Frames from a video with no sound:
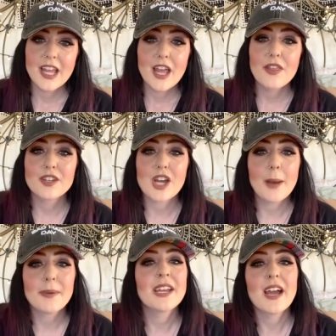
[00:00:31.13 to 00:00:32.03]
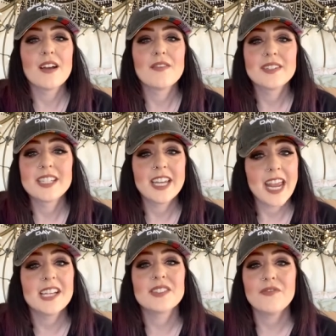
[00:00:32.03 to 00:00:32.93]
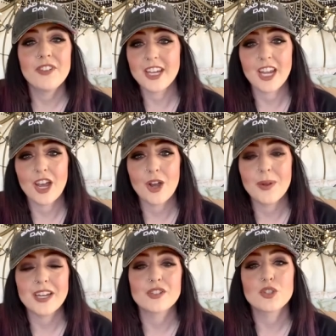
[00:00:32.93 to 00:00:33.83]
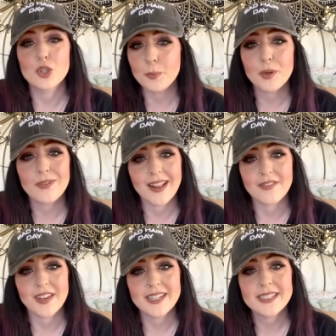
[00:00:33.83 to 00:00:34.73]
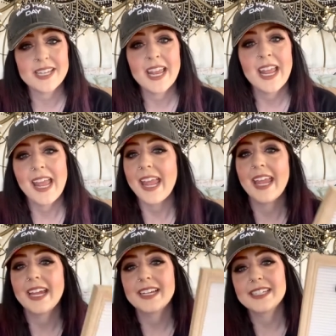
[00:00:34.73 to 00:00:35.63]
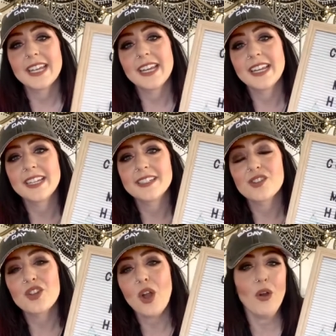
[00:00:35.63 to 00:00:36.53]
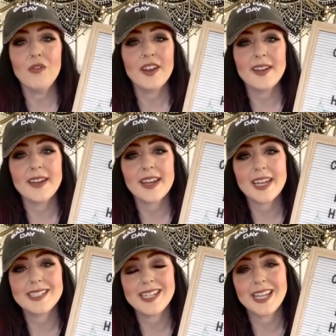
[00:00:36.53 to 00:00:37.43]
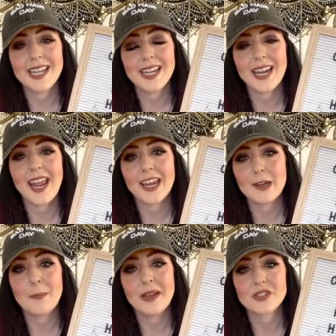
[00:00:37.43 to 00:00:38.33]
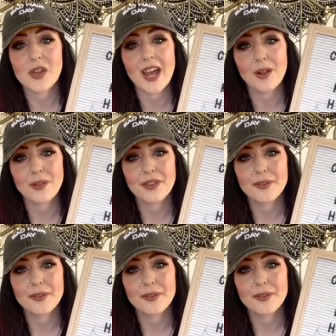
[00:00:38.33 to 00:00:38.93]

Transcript: The topic of today's video is super relevant and it is COVID-19 and mental health.